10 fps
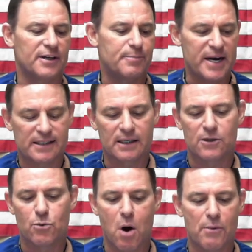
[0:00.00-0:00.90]
It's
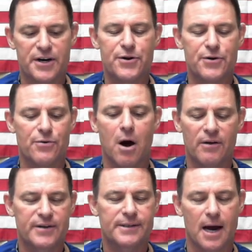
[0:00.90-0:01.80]
basically what we do
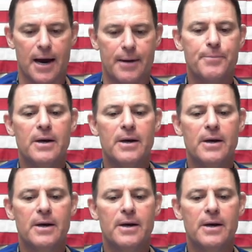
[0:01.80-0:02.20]
all the time.